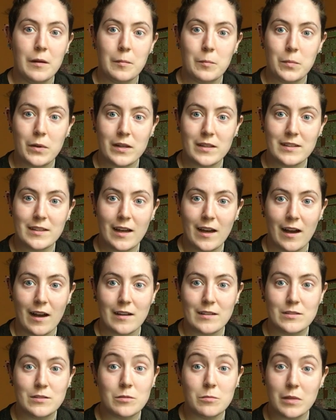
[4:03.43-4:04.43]
But yeah,
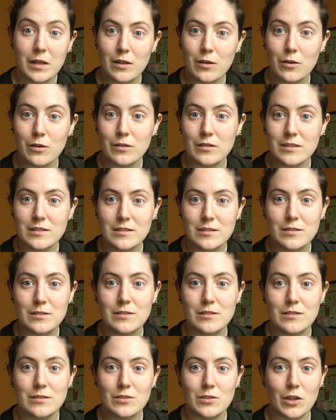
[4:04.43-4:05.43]
so my goal is
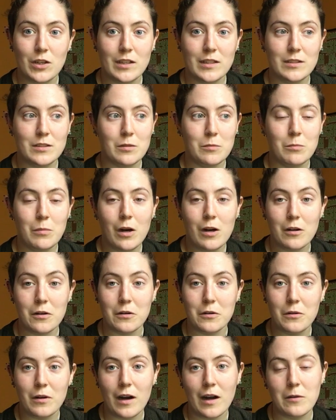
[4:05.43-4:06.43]
starting
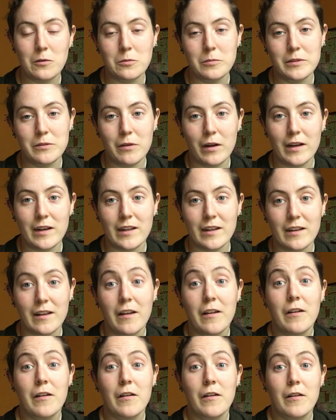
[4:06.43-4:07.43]
tomorrow, I will be writing
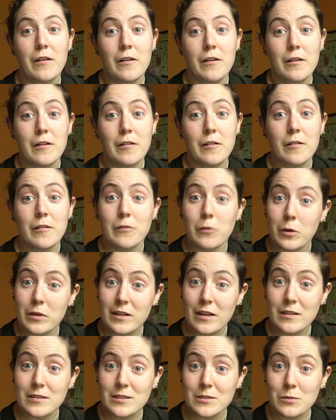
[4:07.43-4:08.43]

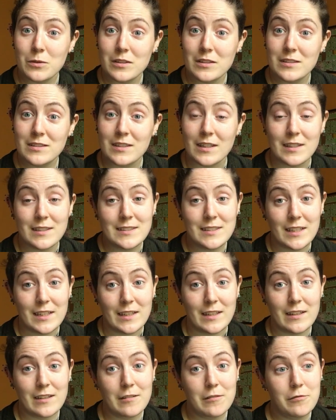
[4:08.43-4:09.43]
4,000 words a
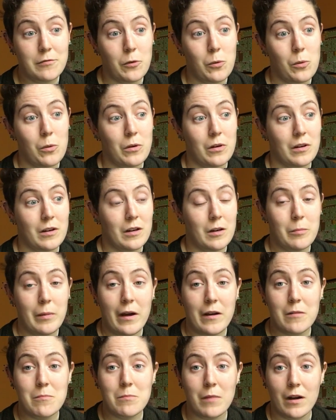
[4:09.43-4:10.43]
day for
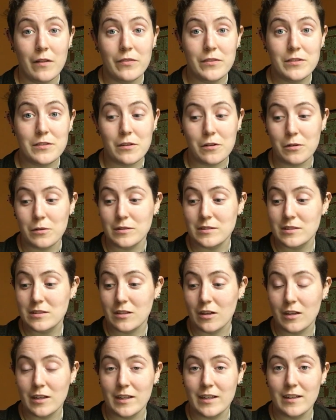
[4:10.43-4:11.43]
about a month. So it's
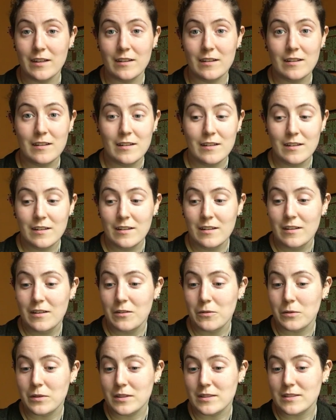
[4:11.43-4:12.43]
starting,
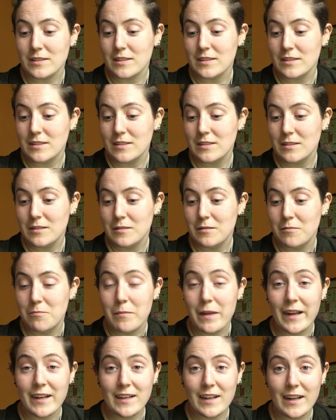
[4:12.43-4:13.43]
what is it?
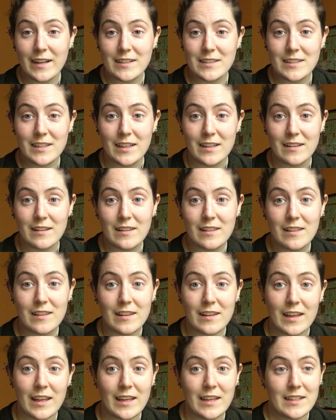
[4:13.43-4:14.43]
May 19th,
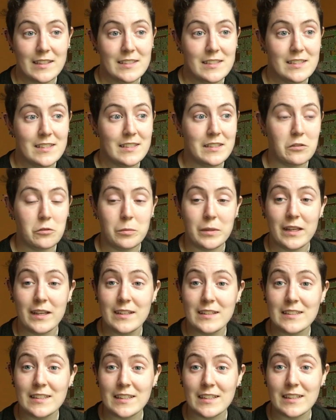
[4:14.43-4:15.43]
and it'll be
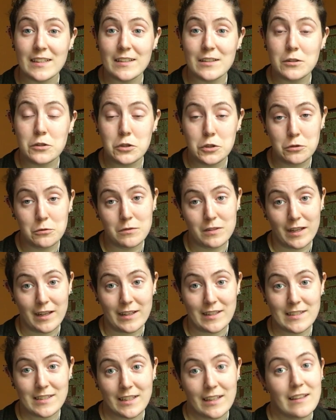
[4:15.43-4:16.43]
ending June
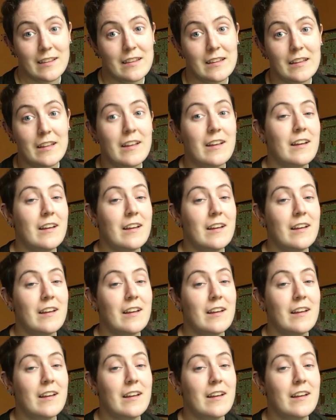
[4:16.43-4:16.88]
19th.